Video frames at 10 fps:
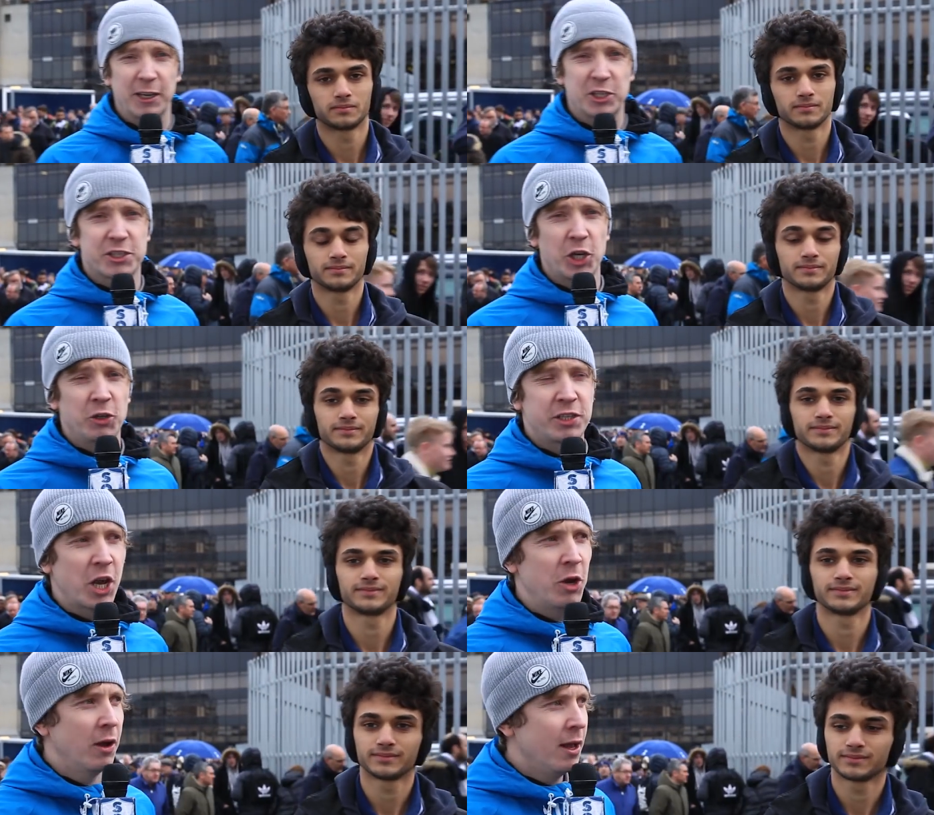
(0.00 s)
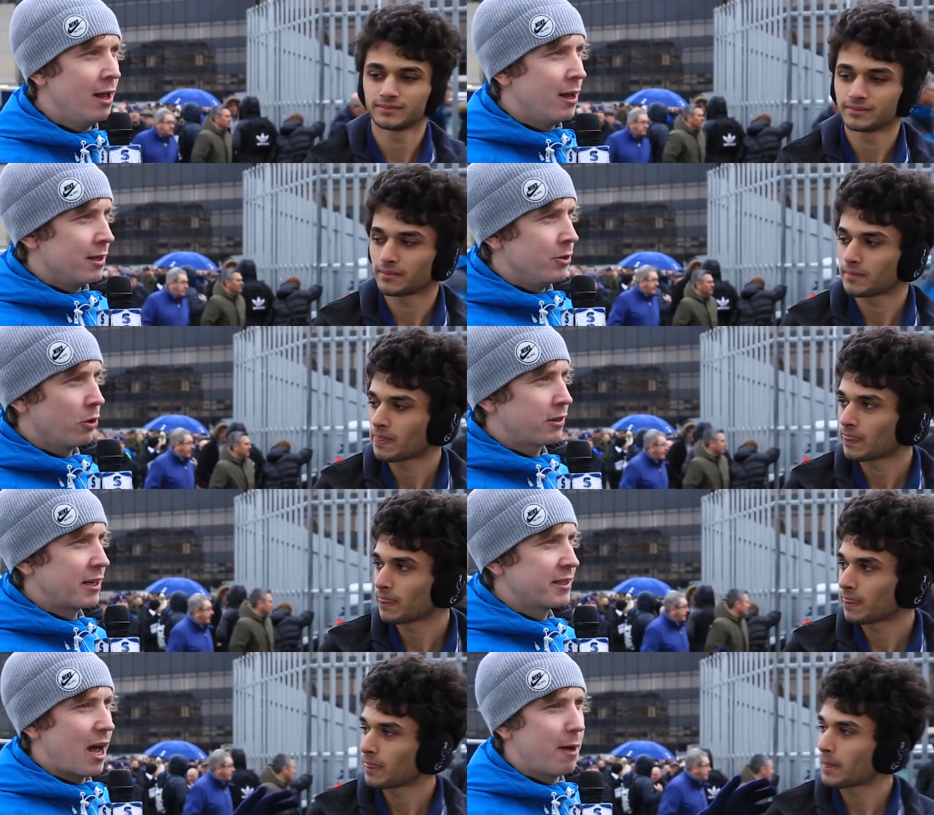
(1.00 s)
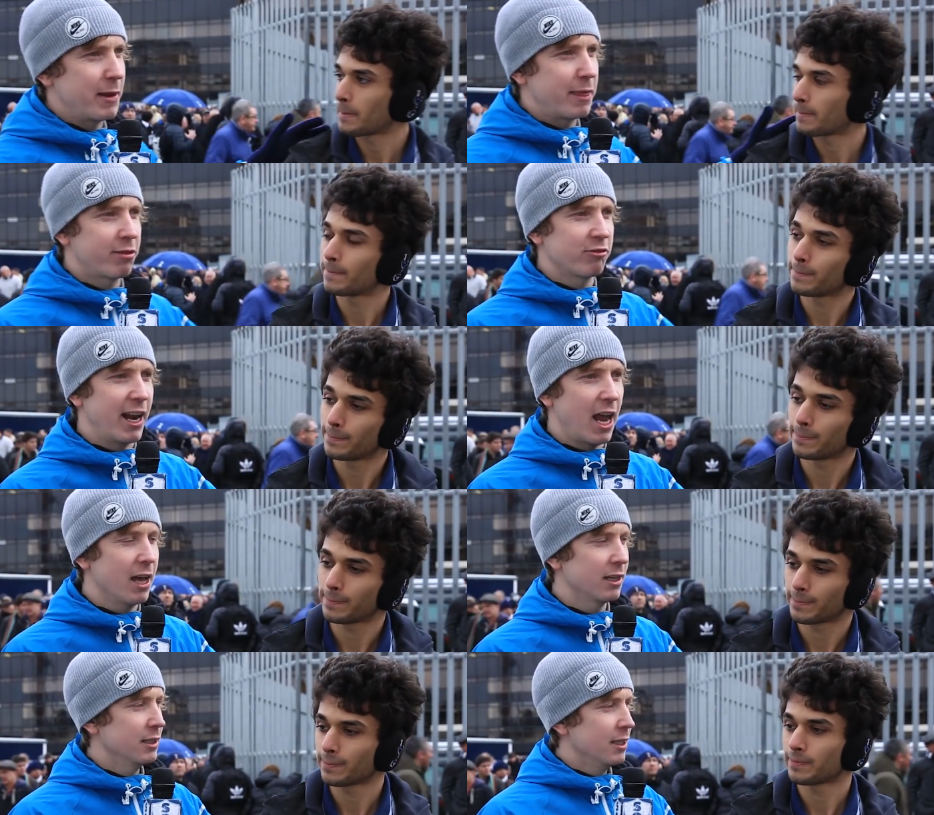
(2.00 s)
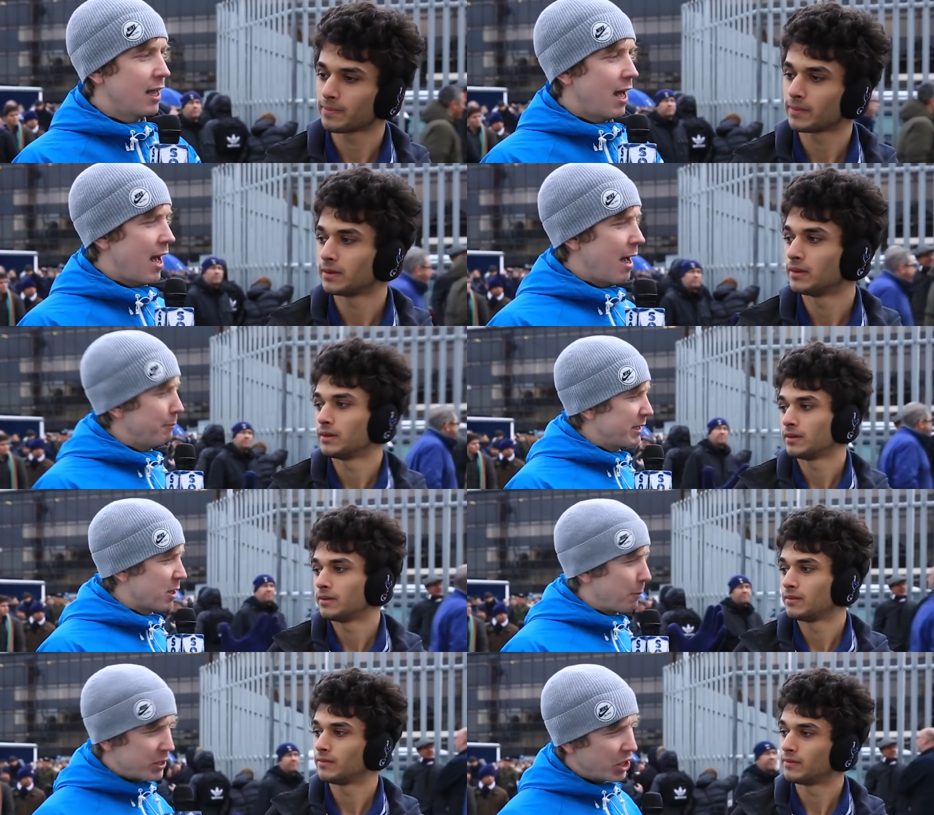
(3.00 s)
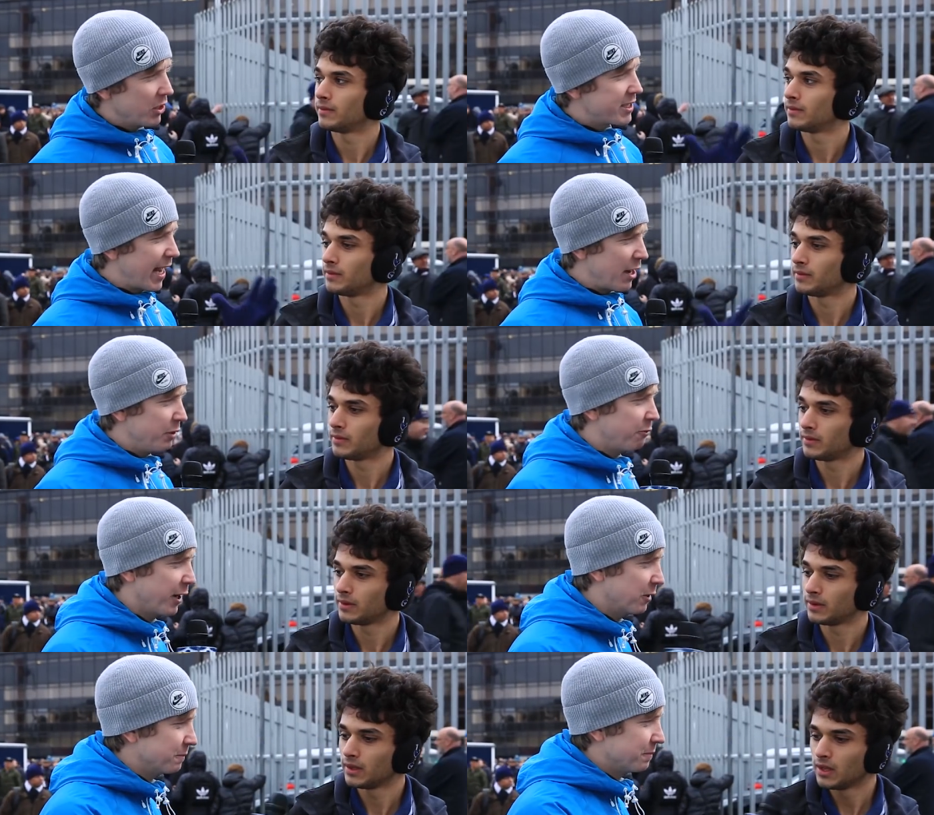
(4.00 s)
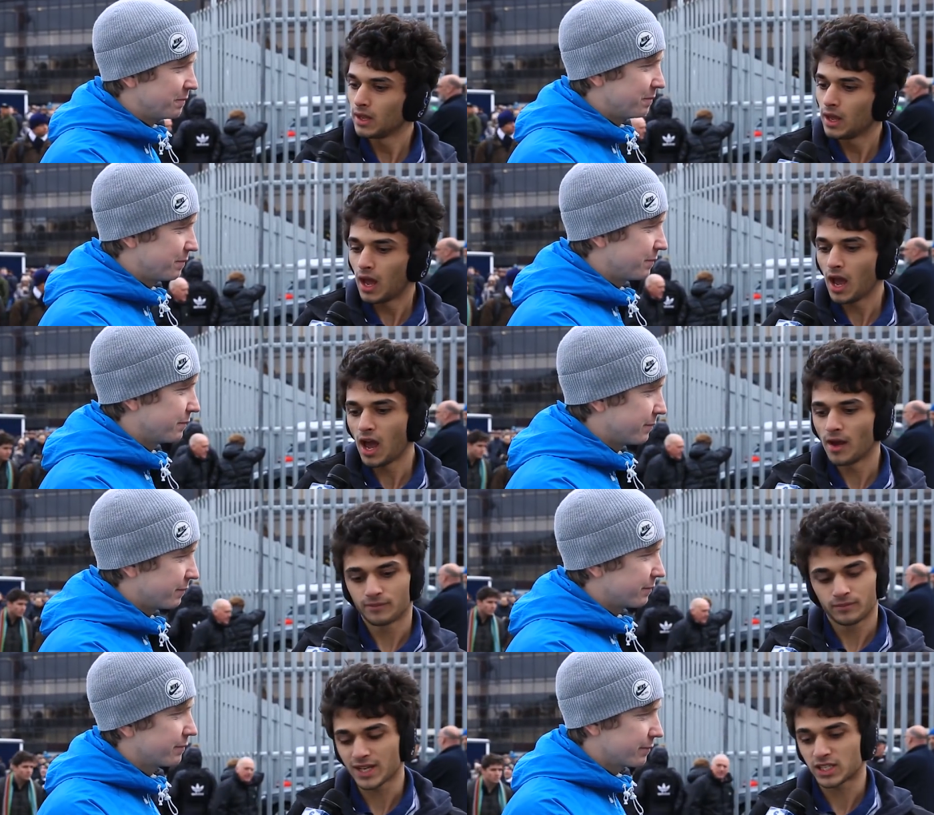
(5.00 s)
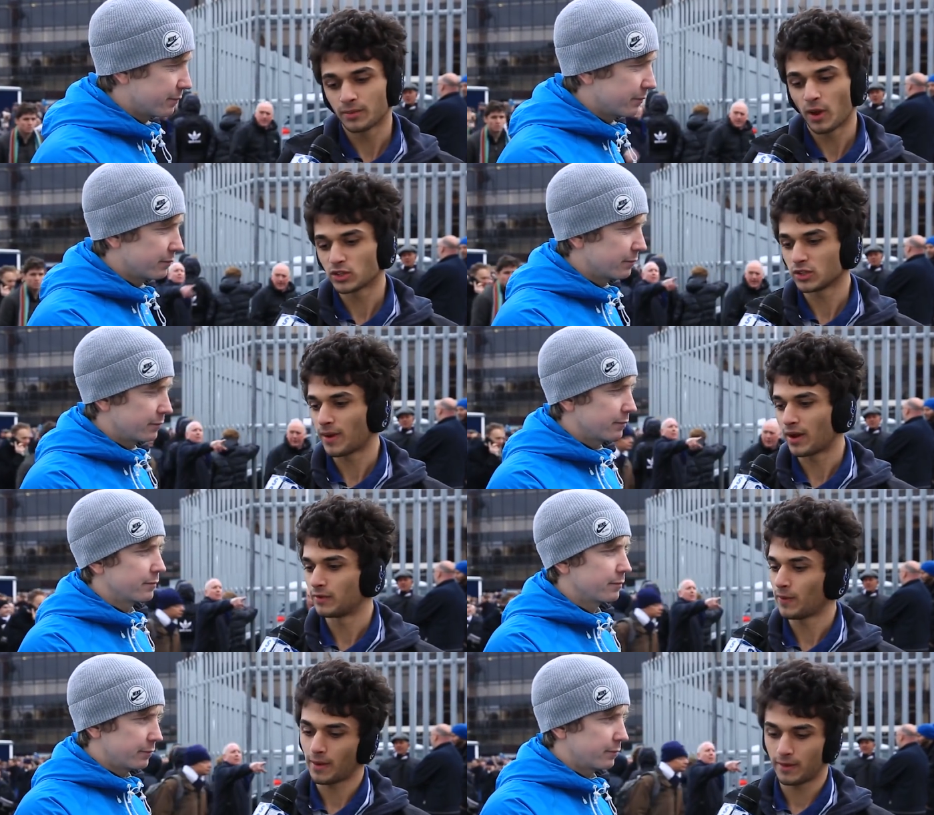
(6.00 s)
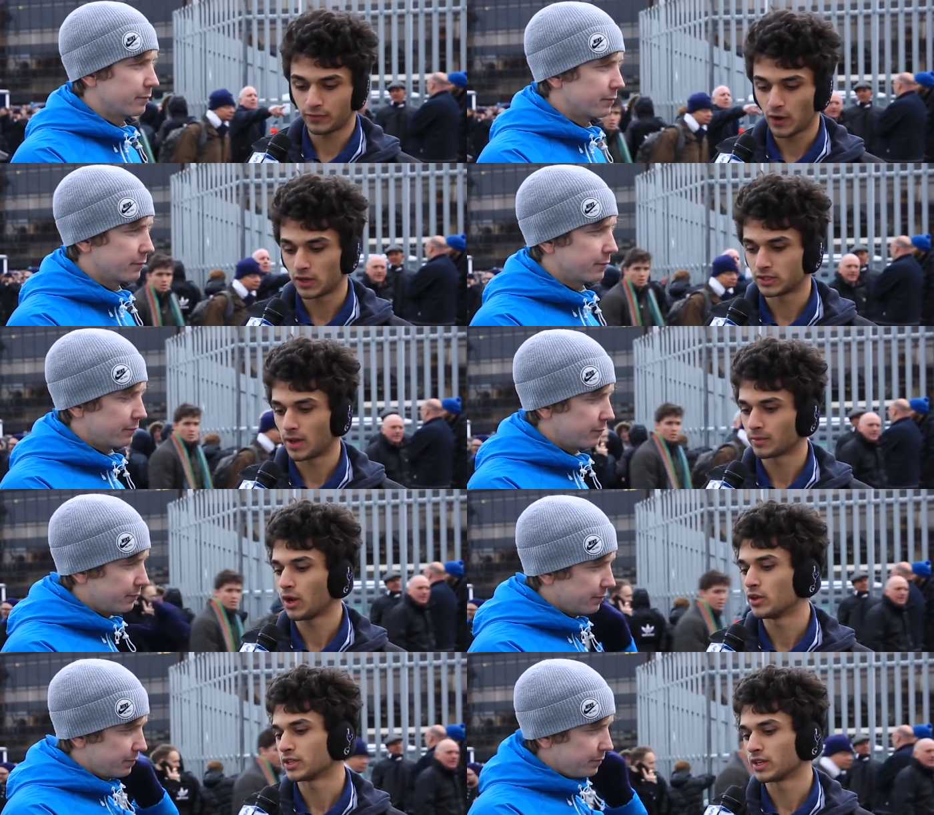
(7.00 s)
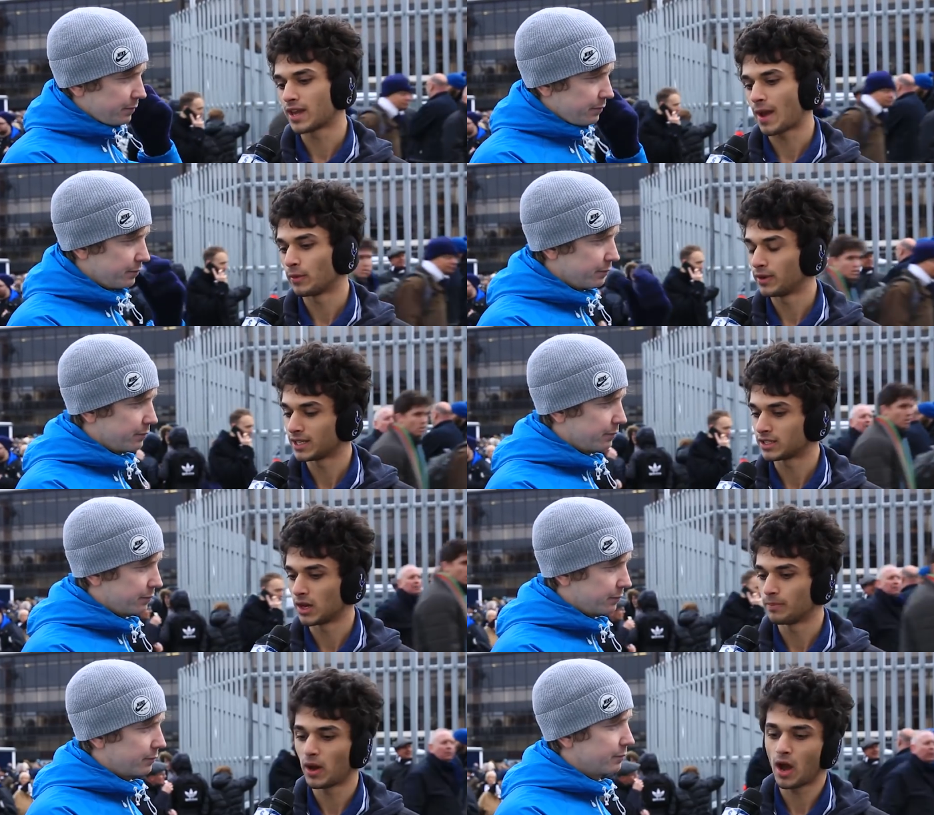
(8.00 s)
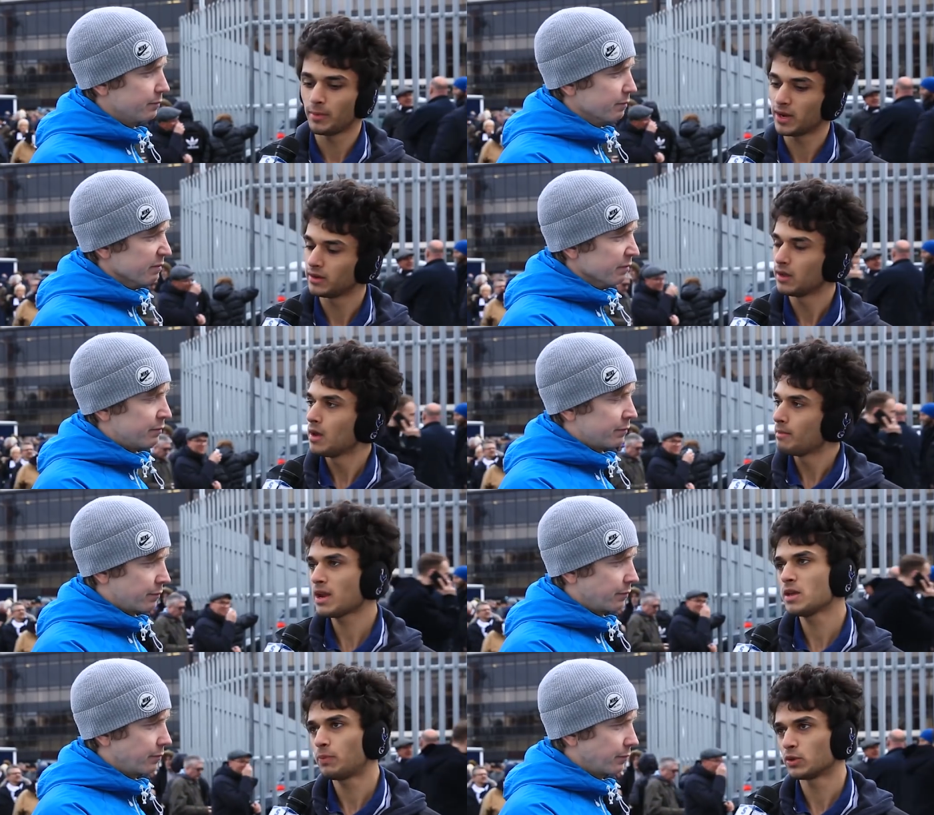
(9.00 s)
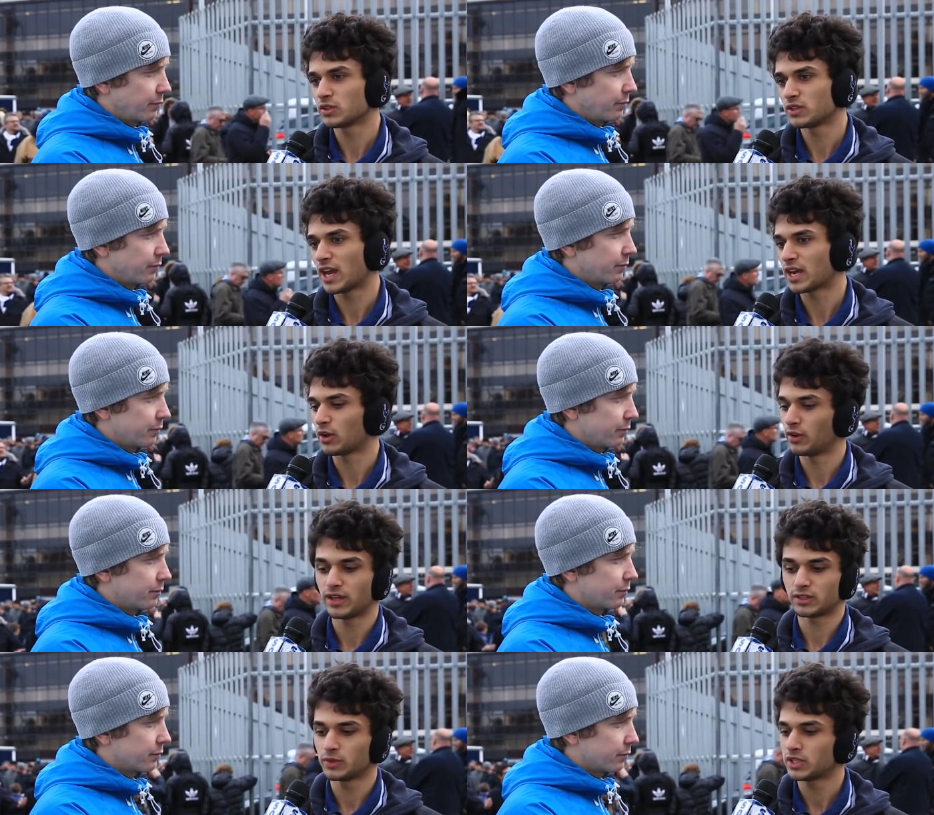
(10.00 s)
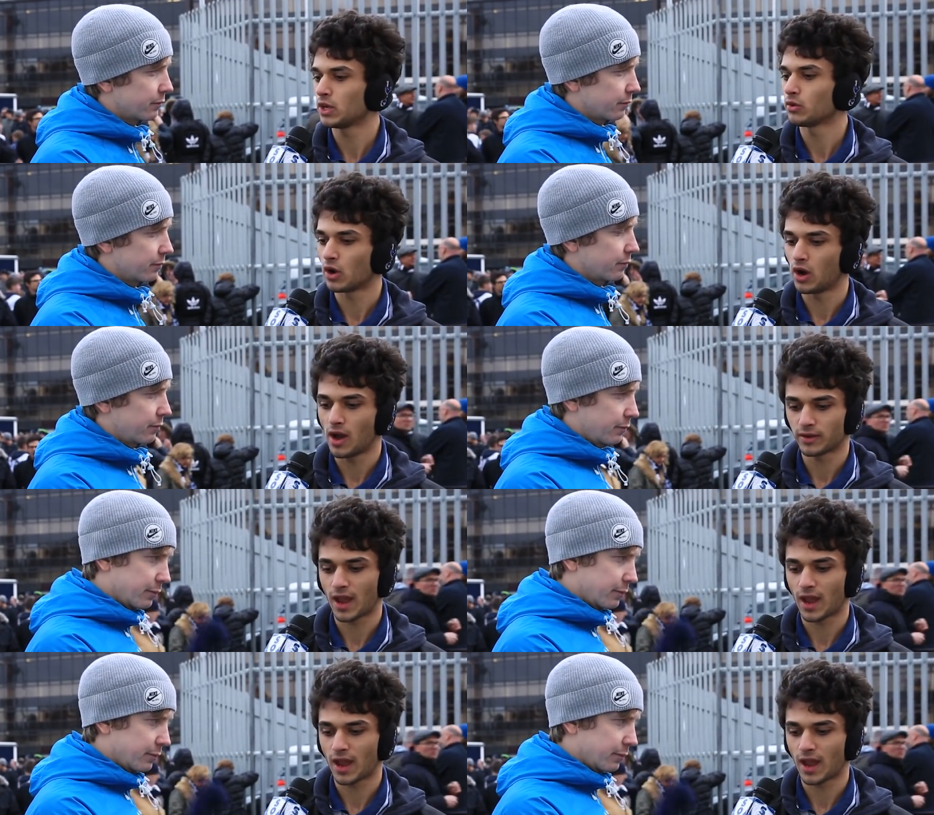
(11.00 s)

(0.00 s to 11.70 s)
Speaker 1: finished 2-2. North London Derby thriller. Uh, missed opportunity, how do you feel? Um,
Speaker 2: mixed emotion about as far as um, closing the gap on Leicester, but I mean, many positives take on it. We've still got a